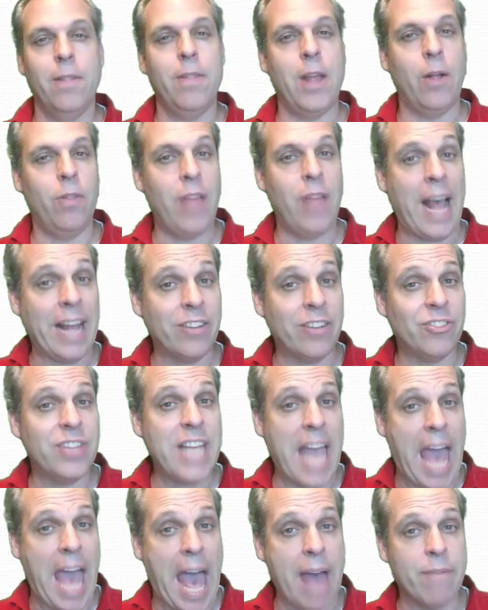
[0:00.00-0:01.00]
Now that's
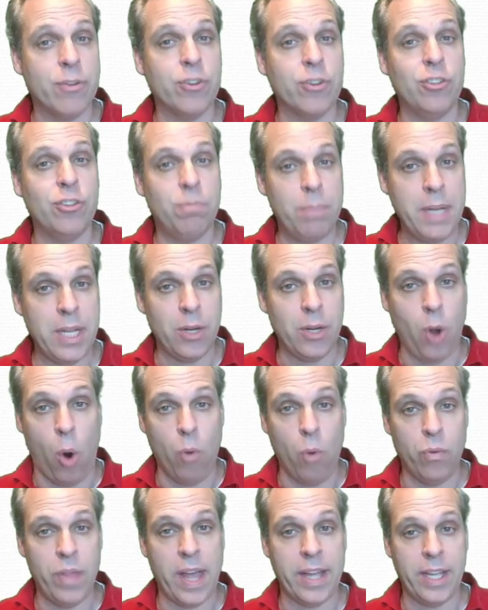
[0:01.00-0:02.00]
the average speed
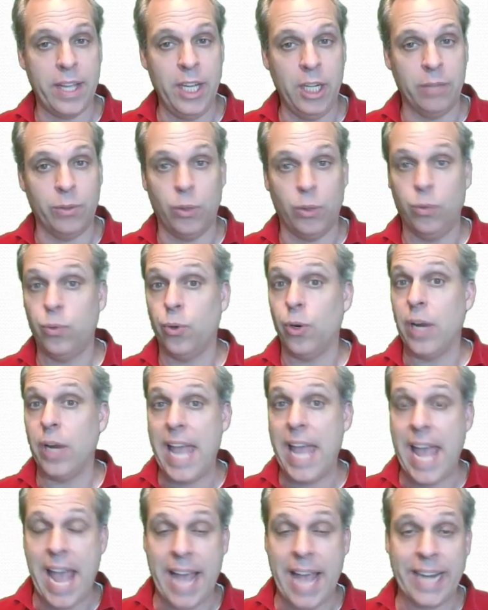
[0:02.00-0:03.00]
over that interval for
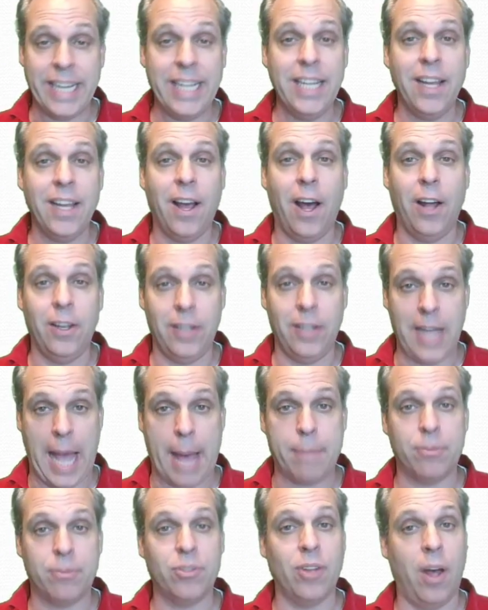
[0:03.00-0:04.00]
any
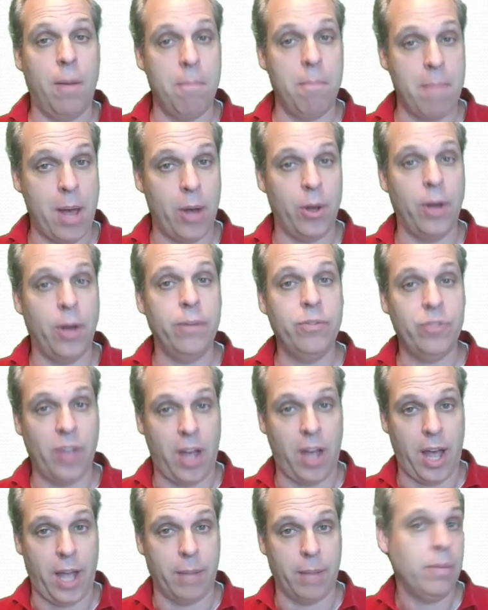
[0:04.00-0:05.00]
elapsed amount of
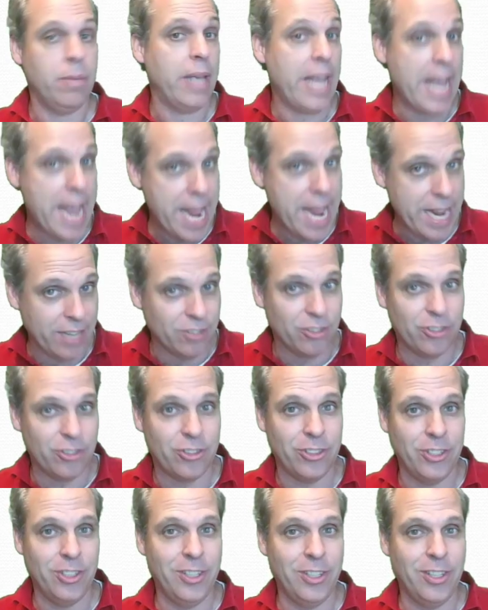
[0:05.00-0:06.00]
time
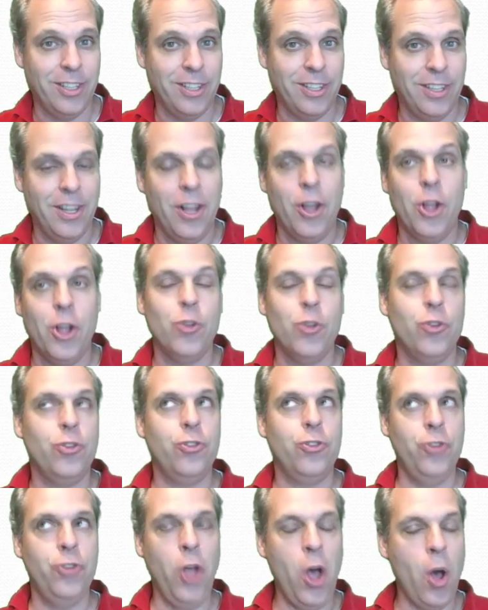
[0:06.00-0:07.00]
h.
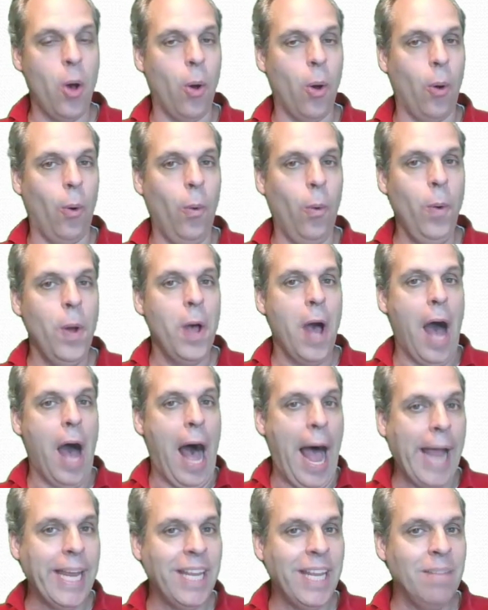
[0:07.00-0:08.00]
So
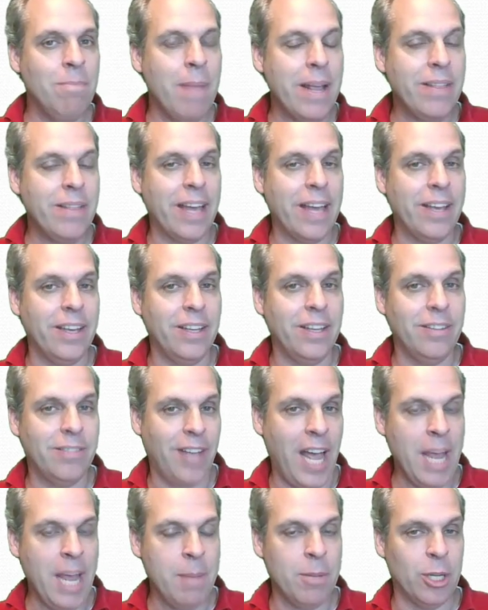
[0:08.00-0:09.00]
I can make that
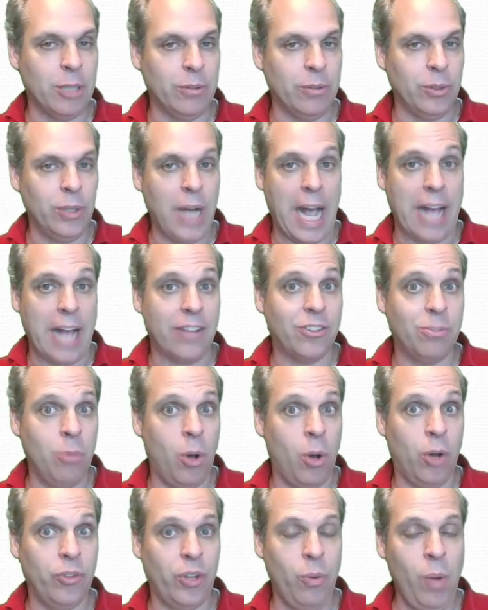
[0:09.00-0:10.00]
time interval as
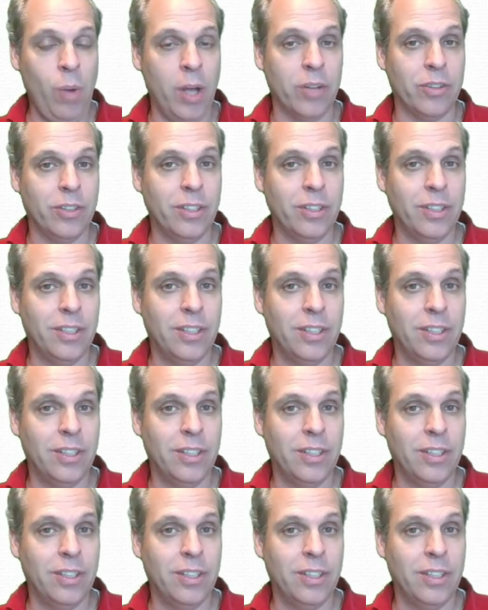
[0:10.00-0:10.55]
small as I want.